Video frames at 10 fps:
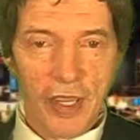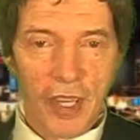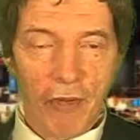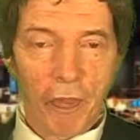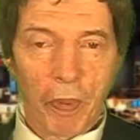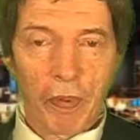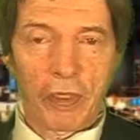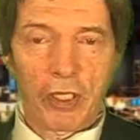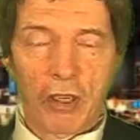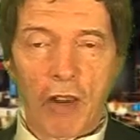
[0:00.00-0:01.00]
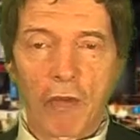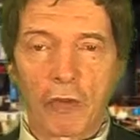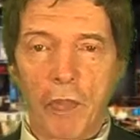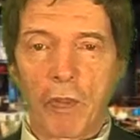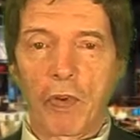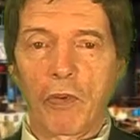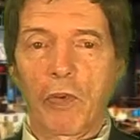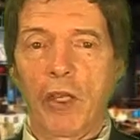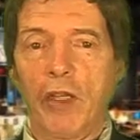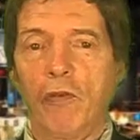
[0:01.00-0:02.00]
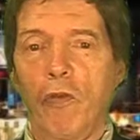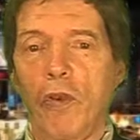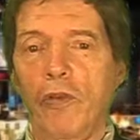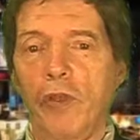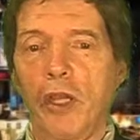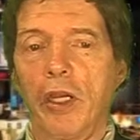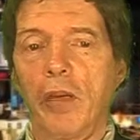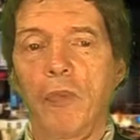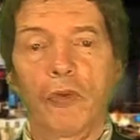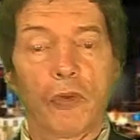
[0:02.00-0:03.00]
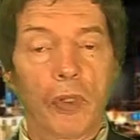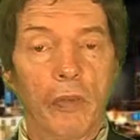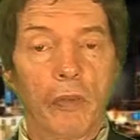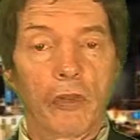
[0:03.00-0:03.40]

A Republican Congress member running for the Senate in Missouri